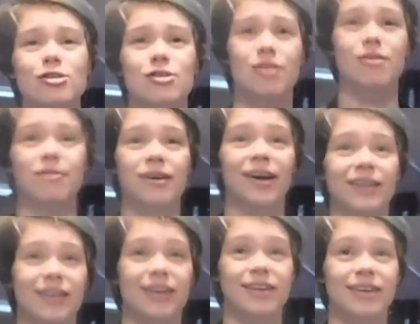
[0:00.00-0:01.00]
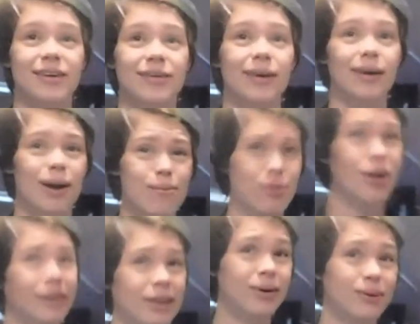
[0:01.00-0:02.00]
So the fact that I got
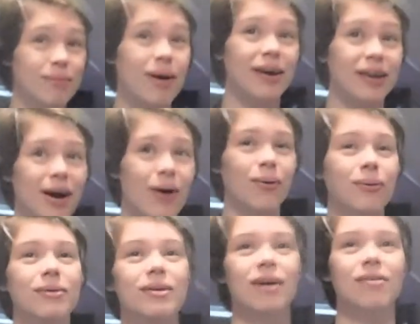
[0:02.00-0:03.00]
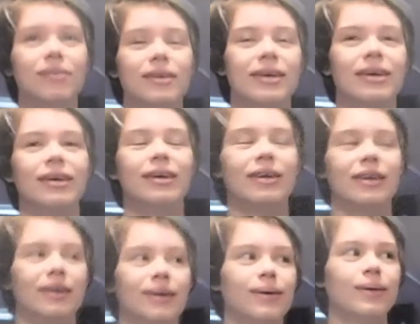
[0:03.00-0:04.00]
pregnant on my own definitely
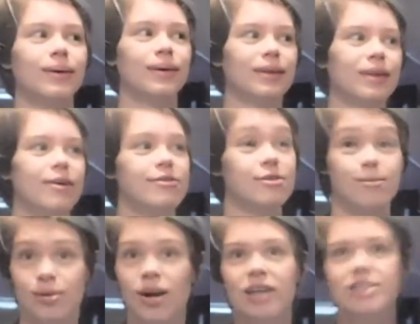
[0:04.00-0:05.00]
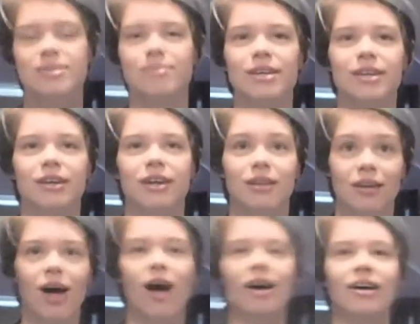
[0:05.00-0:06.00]
surprised me a
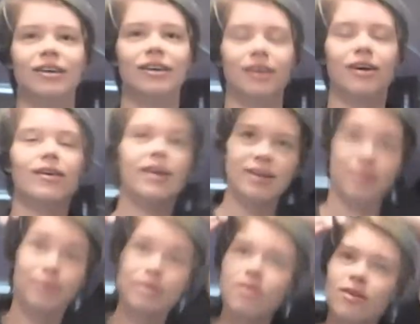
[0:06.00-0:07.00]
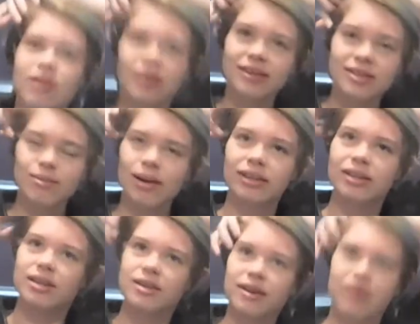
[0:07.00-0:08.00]
lot, and it was all
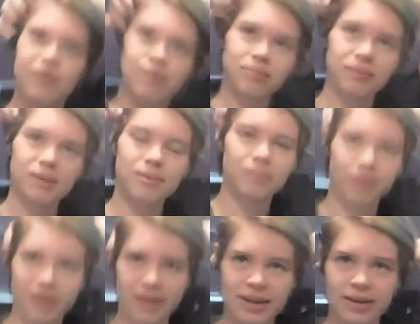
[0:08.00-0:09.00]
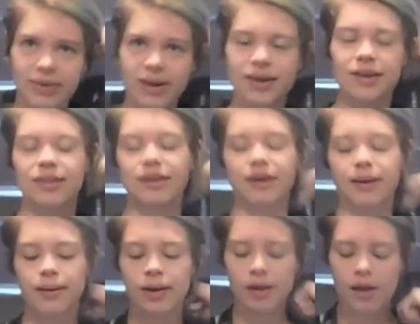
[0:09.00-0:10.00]
unexpected, didn't plan it or
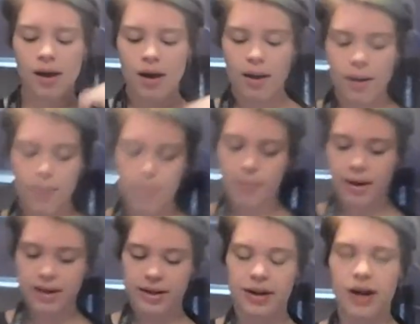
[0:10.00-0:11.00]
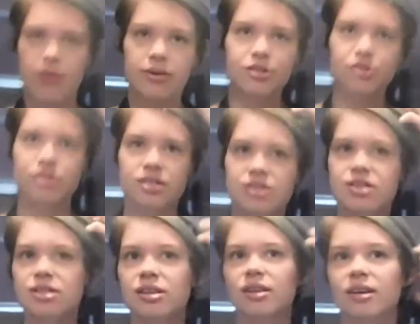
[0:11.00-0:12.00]
anything, but it's
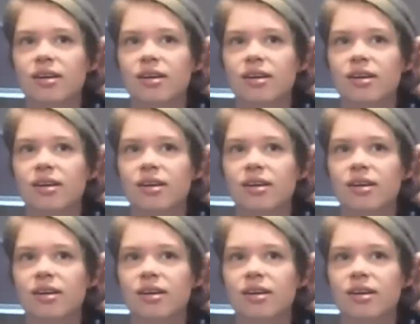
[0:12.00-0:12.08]
just,